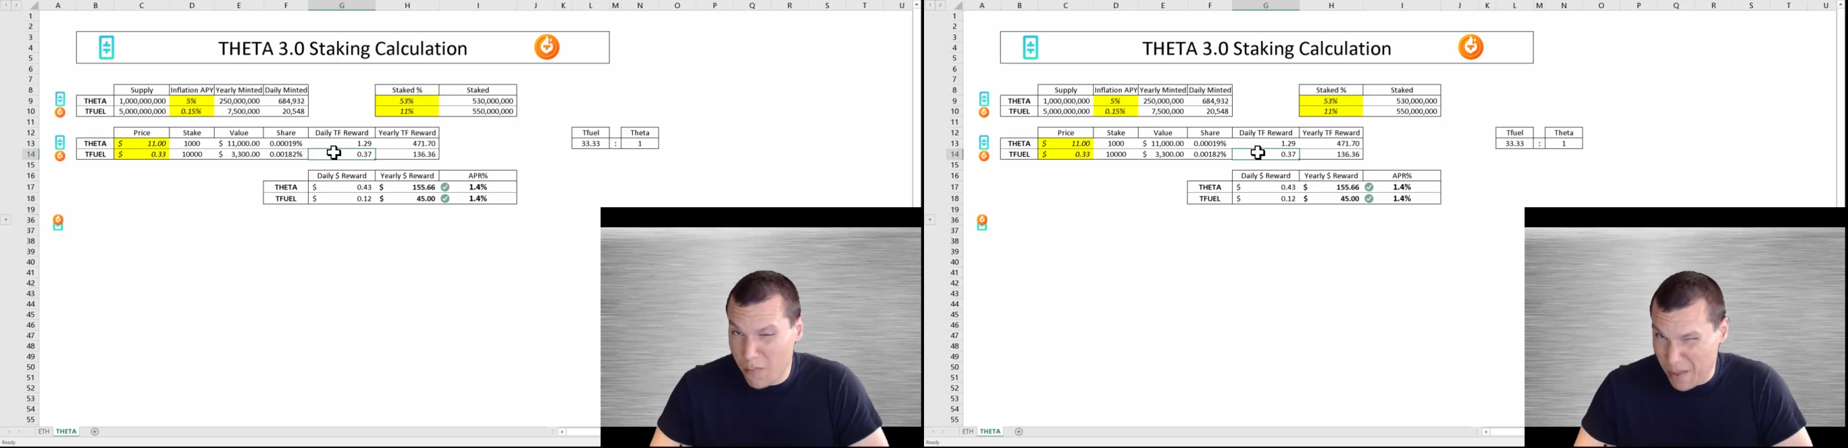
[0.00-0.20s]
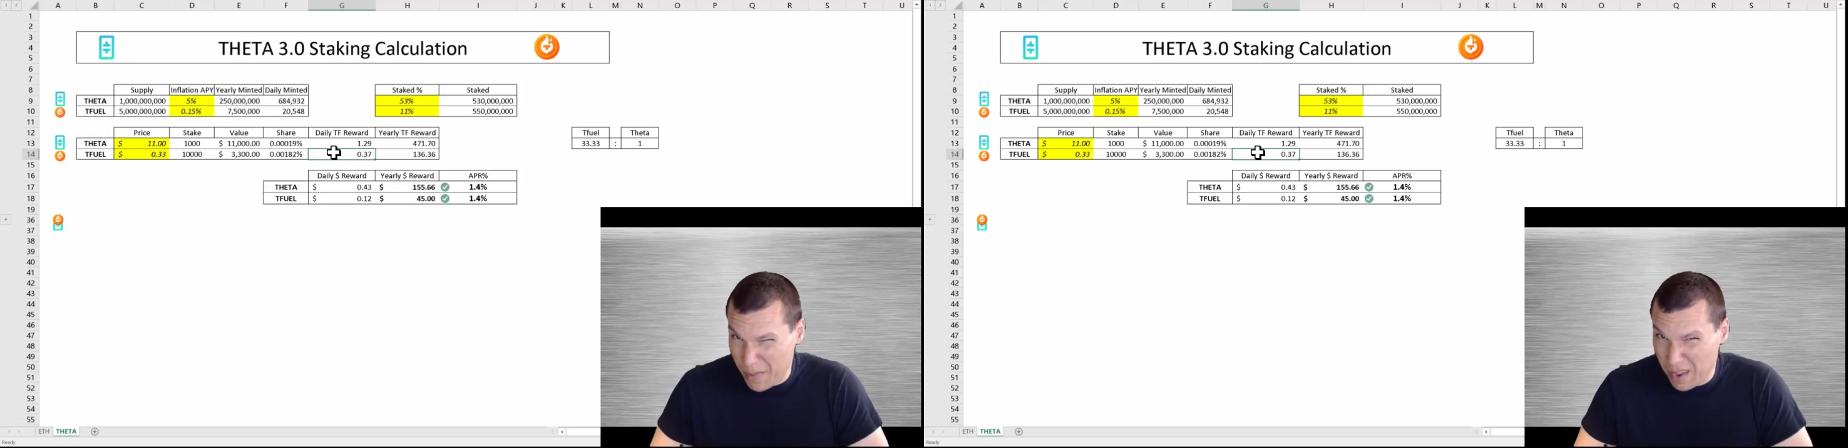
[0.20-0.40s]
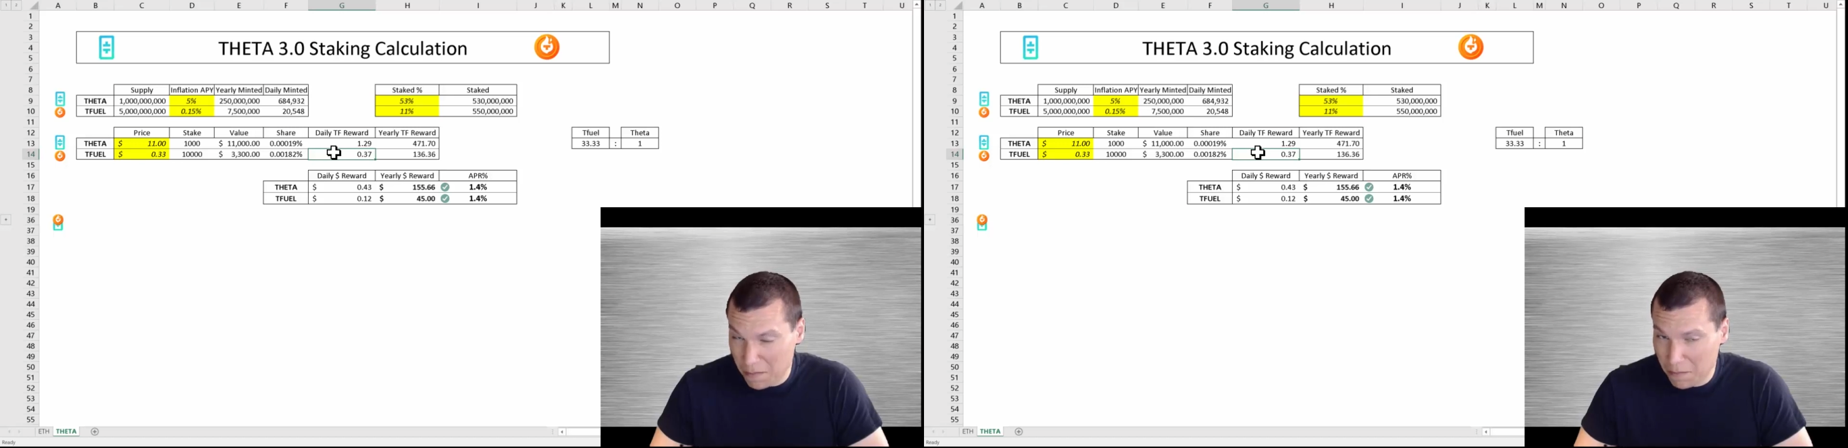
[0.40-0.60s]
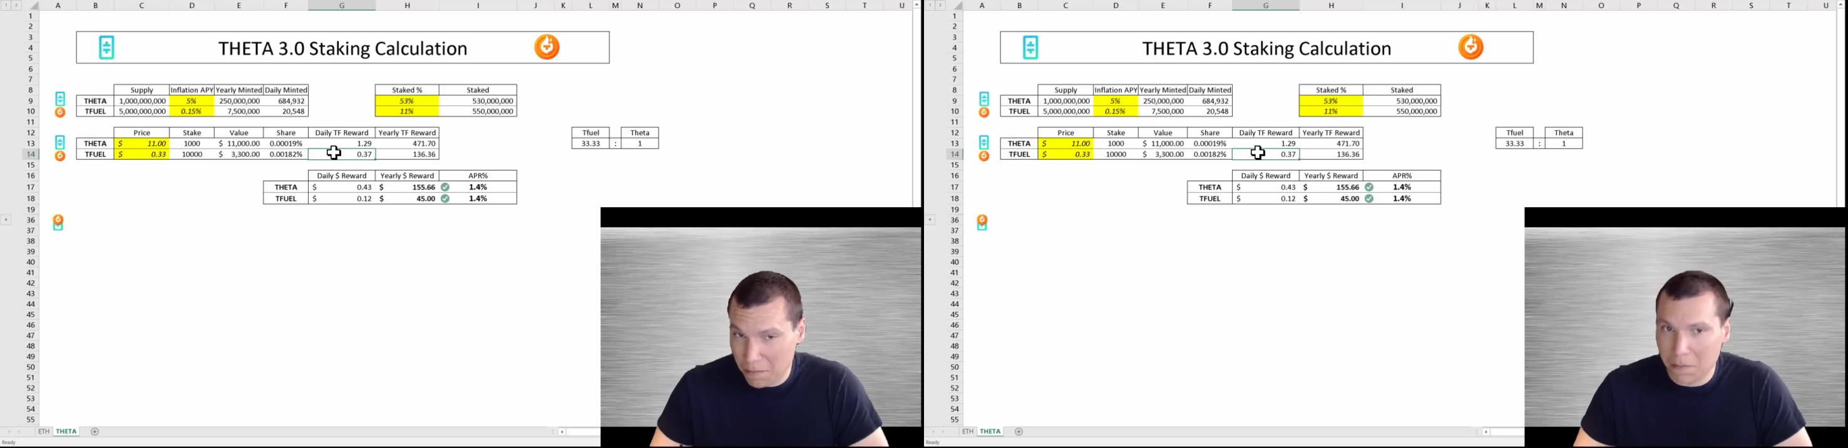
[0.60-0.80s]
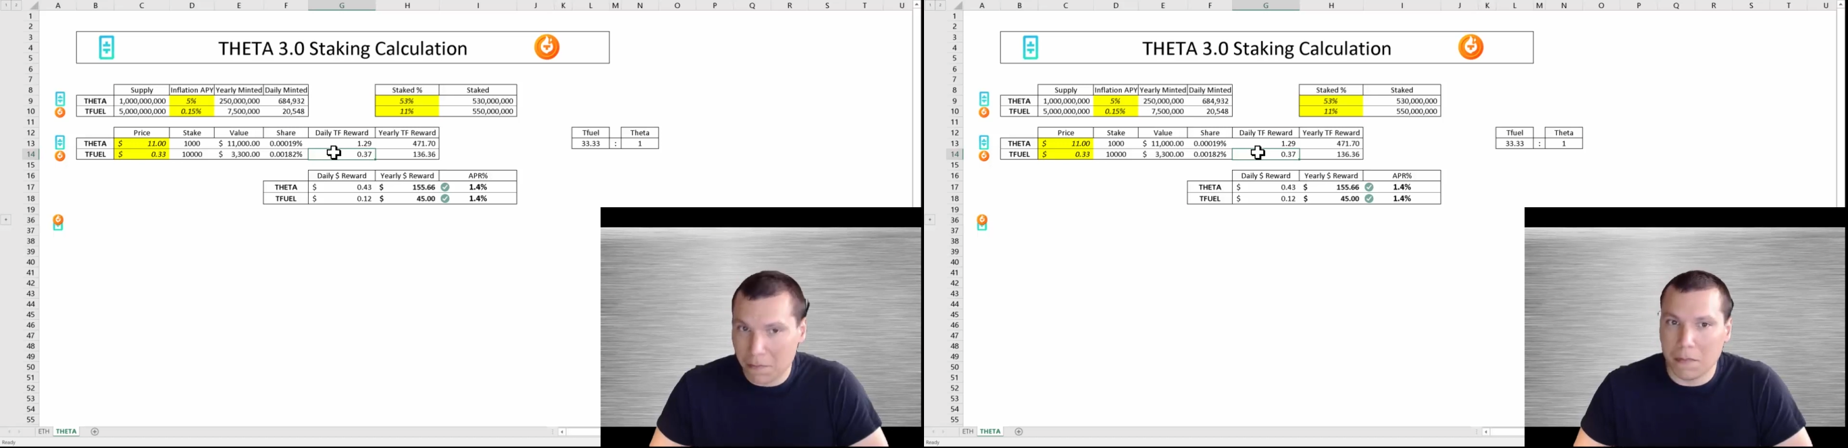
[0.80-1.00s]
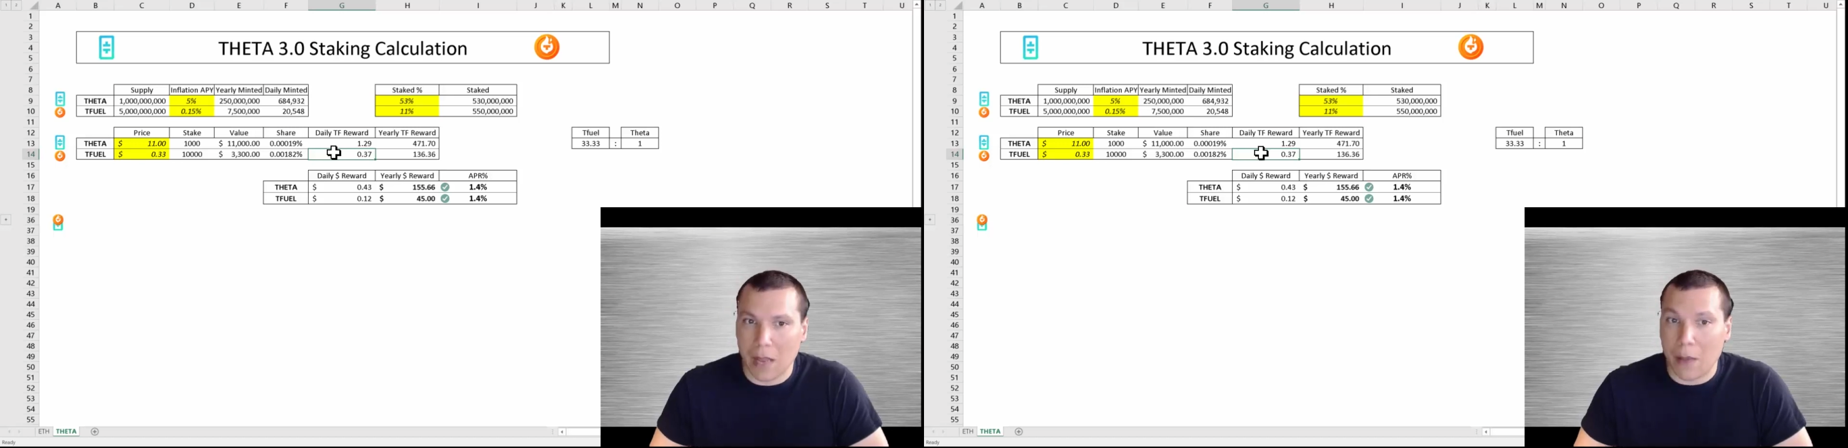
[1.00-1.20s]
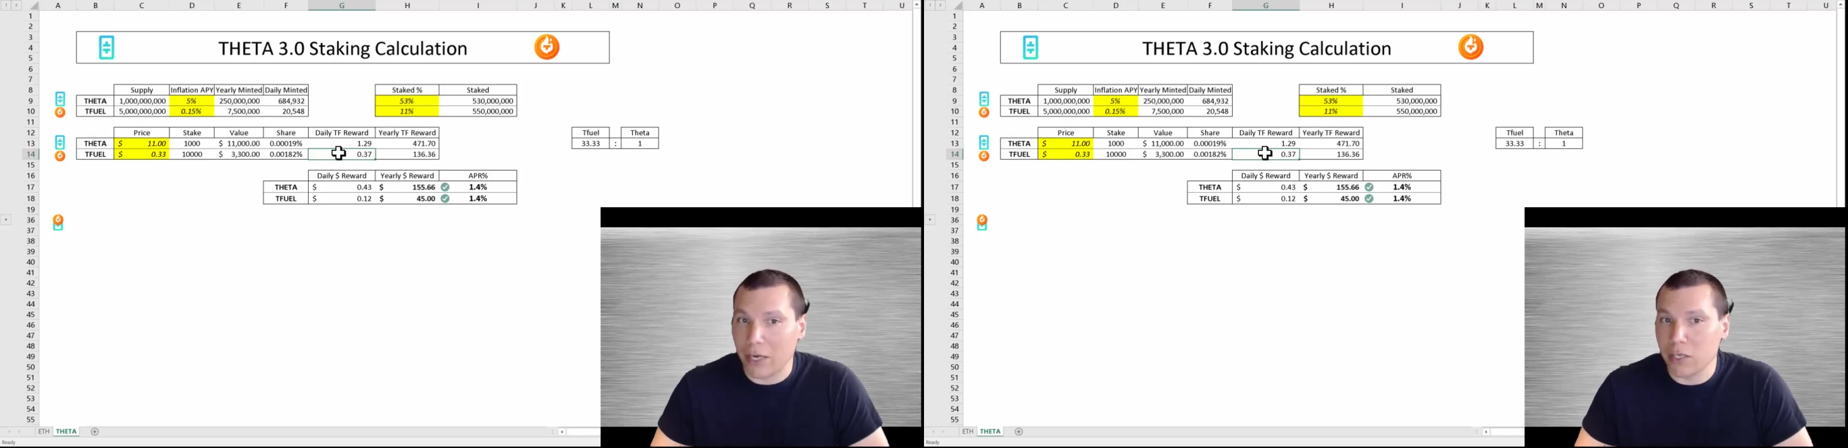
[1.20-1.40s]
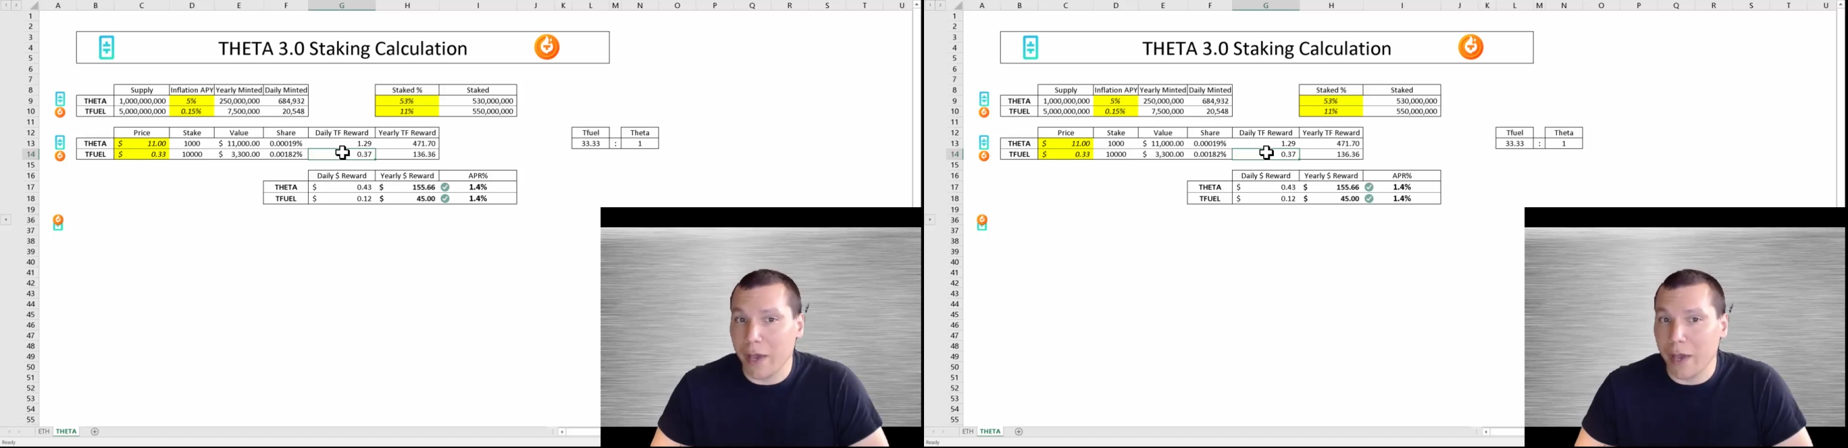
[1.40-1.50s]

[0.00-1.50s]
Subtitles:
Maybe. I'm